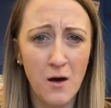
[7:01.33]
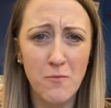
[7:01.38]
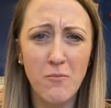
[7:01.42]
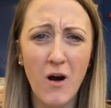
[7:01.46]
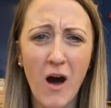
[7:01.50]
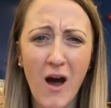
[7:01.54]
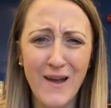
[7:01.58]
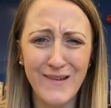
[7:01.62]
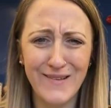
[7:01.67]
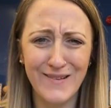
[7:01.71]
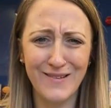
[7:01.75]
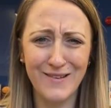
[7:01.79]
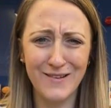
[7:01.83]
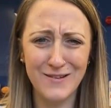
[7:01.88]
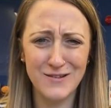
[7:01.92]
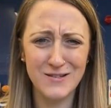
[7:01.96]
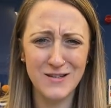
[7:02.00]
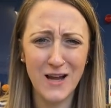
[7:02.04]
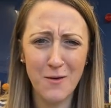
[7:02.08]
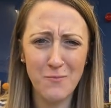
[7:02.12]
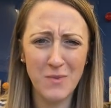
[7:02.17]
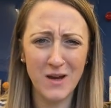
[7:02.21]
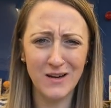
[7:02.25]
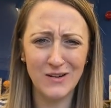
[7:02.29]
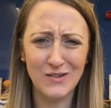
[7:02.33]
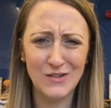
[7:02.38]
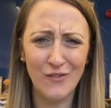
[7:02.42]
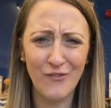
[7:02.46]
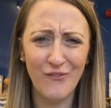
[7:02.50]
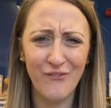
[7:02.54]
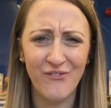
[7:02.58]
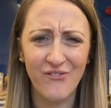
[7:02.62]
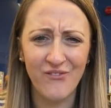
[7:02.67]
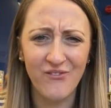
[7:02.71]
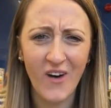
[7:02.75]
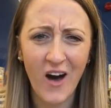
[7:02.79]
"My stomach's on
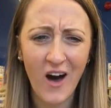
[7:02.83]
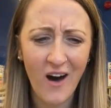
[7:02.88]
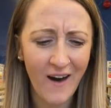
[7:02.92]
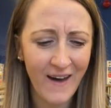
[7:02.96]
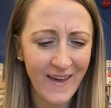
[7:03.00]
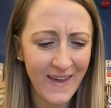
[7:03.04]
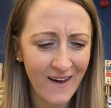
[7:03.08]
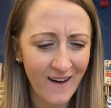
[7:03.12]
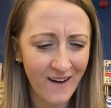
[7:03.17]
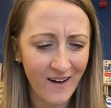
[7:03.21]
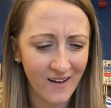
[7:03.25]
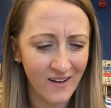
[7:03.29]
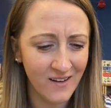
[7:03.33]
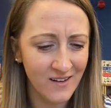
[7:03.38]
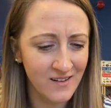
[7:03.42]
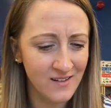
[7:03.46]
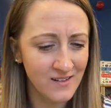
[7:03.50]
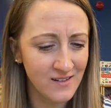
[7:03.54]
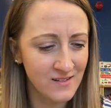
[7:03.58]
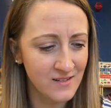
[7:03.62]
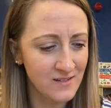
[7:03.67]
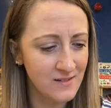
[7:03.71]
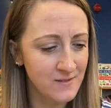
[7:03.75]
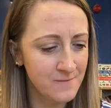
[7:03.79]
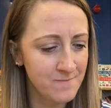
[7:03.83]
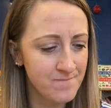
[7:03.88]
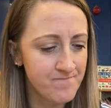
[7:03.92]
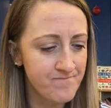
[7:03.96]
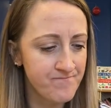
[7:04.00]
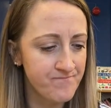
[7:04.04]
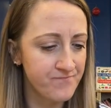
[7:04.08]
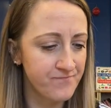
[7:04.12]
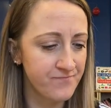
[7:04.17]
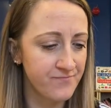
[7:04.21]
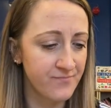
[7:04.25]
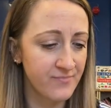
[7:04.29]
fire!"
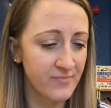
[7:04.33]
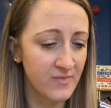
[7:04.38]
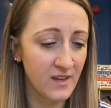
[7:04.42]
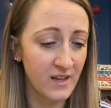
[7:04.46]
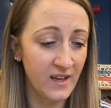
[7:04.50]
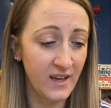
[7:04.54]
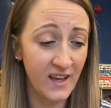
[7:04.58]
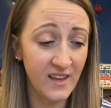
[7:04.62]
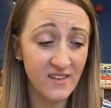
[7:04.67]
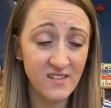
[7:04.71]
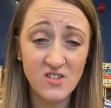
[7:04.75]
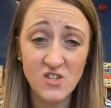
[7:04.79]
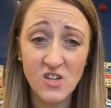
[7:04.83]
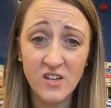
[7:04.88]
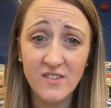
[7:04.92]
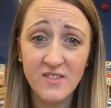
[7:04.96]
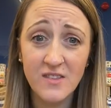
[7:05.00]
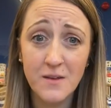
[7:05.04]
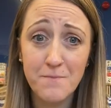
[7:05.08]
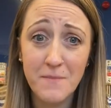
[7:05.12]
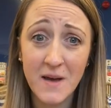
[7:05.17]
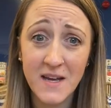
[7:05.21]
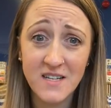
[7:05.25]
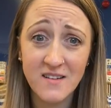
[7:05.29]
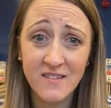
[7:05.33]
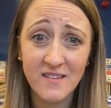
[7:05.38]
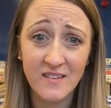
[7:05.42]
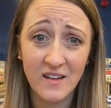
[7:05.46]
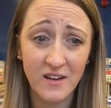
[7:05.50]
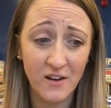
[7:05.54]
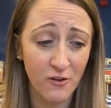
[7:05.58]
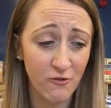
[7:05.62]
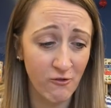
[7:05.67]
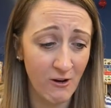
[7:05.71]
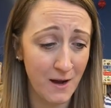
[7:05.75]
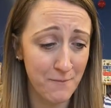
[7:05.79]
"It's just the
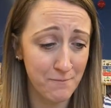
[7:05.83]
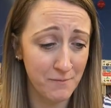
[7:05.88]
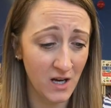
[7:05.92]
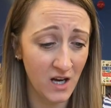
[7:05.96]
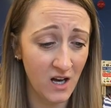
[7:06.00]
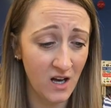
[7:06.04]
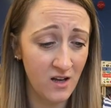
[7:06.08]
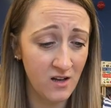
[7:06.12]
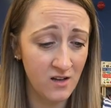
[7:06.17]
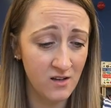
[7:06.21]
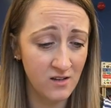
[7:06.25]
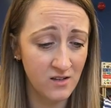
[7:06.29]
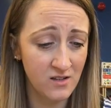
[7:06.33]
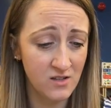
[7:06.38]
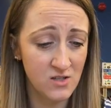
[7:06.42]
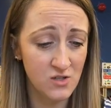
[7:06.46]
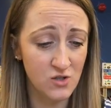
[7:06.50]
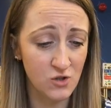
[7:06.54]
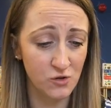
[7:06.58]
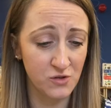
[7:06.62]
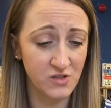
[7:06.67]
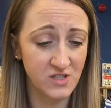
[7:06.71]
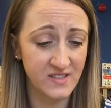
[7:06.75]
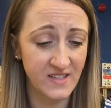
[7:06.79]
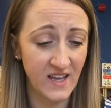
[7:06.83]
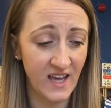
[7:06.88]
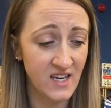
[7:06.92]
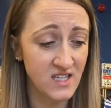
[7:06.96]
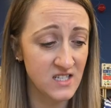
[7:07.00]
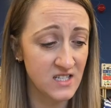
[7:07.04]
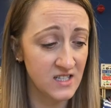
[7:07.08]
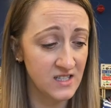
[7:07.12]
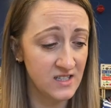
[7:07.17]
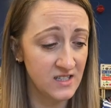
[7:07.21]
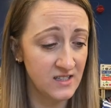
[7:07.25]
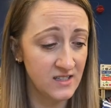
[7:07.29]
medicine, Grandma," George said.
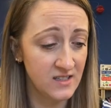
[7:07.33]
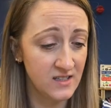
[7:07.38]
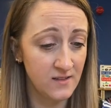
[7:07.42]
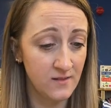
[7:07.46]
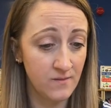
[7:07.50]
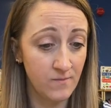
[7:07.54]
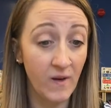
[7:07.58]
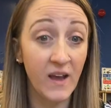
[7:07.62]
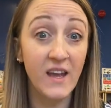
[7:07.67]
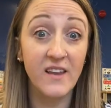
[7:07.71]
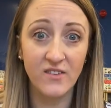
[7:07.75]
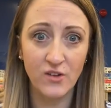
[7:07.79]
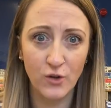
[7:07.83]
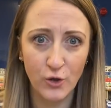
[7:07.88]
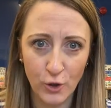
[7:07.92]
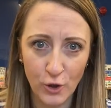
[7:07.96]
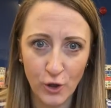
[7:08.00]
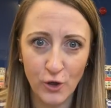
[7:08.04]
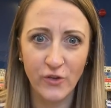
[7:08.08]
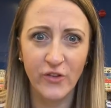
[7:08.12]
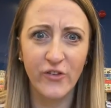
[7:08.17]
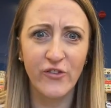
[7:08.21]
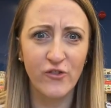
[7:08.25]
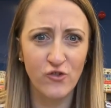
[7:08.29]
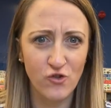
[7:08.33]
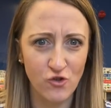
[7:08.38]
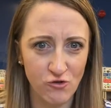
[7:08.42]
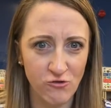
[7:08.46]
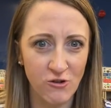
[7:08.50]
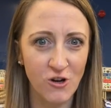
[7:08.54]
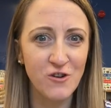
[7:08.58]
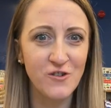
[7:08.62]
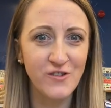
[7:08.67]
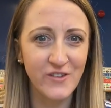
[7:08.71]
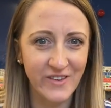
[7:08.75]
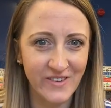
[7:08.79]
"It's good,
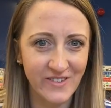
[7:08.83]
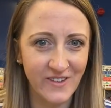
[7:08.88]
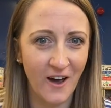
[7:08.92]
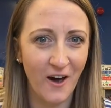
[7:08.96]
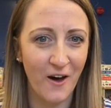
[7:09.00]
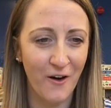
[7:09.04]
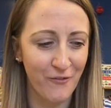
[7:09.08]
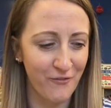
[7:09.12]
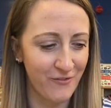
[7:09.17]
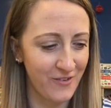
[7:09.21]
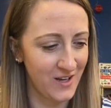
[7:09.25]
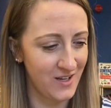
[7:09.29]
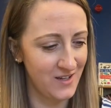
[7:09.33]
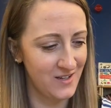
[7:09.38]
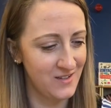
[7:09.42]
strong stuff."